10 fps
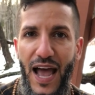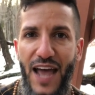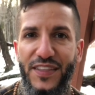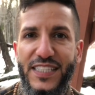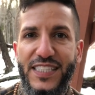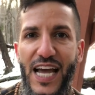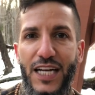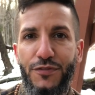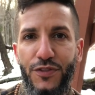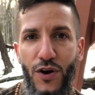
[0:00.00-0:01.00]
and these
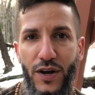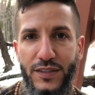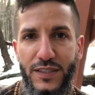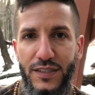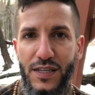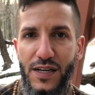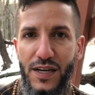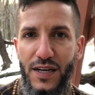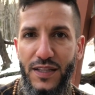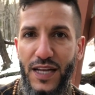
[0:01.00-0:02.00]
negative thoughts
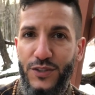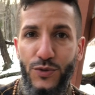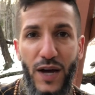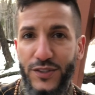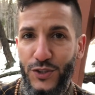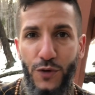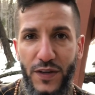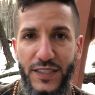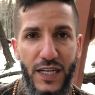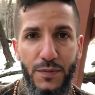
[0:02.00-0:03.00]
that do not serve
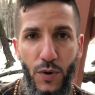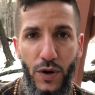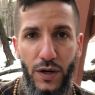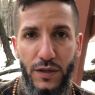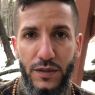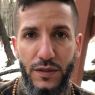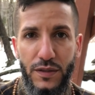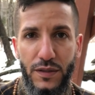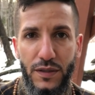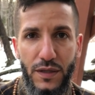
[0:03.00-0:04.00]
us anymore.
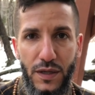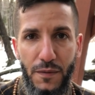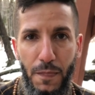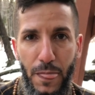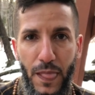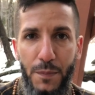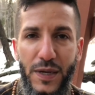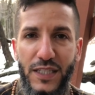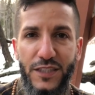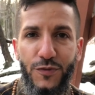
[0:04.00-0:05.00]

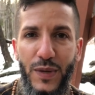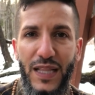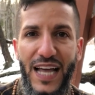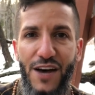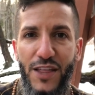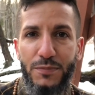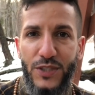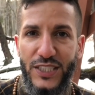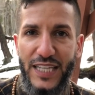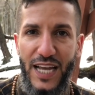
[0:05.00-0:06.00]
Because if we allow them
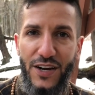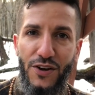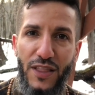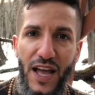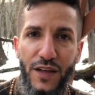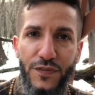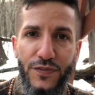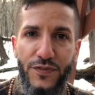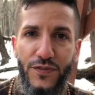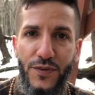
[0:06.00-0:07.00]
to stay in our
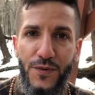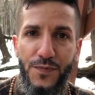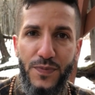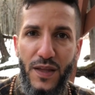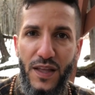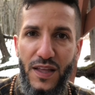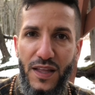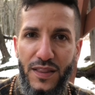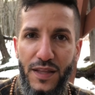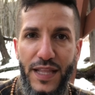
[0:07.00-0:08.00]
life,
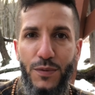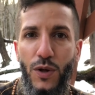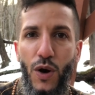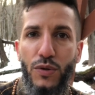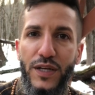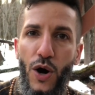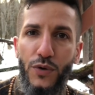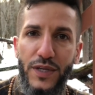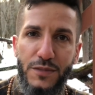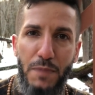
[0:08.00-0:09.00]
then they will only
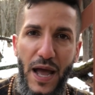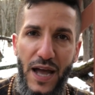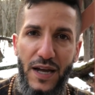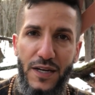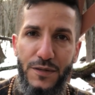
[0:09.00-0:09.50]
hold us back.